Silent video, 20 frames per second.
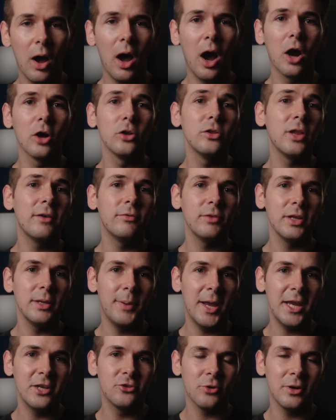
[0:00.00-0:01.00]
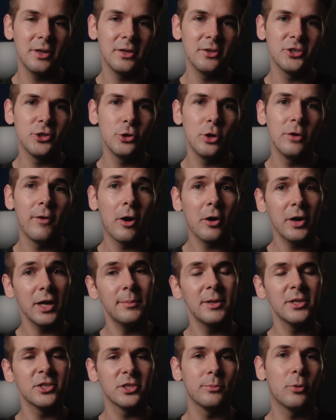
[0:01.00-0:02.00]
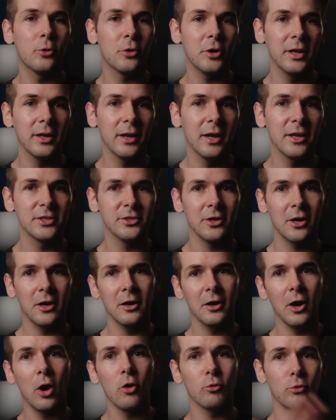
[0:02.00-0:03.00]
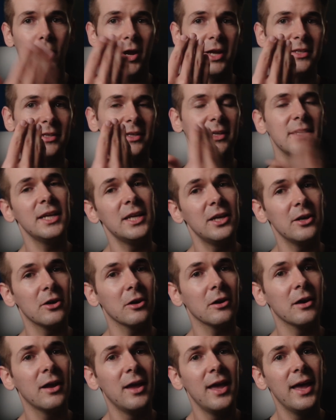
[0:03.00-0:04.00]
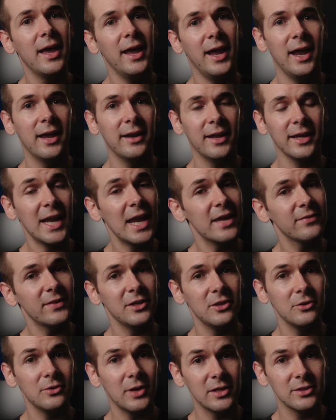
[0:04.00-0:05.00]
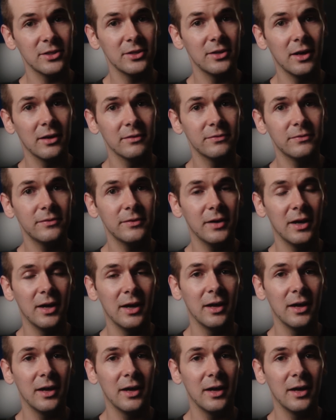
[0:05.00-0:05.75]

our lovely patrons who have already been supporting us are right here, and I can't thank you guys enough.